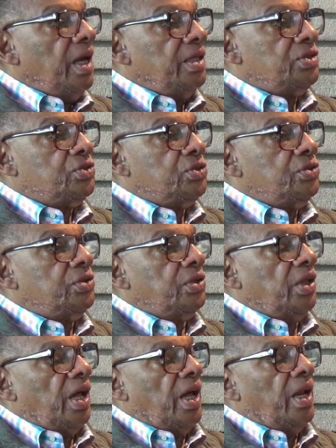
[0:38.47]
answer
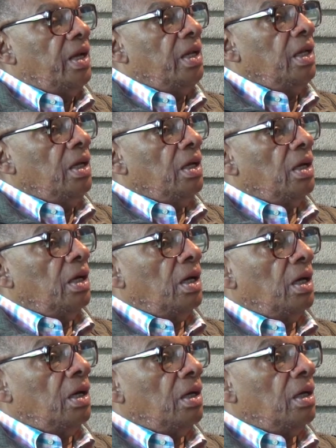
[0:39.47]
to that
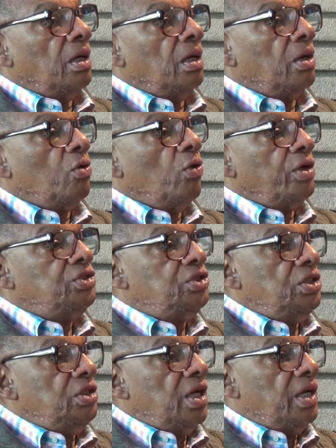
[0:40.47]

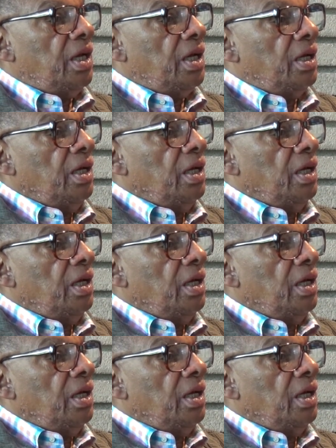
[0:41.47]
question yet.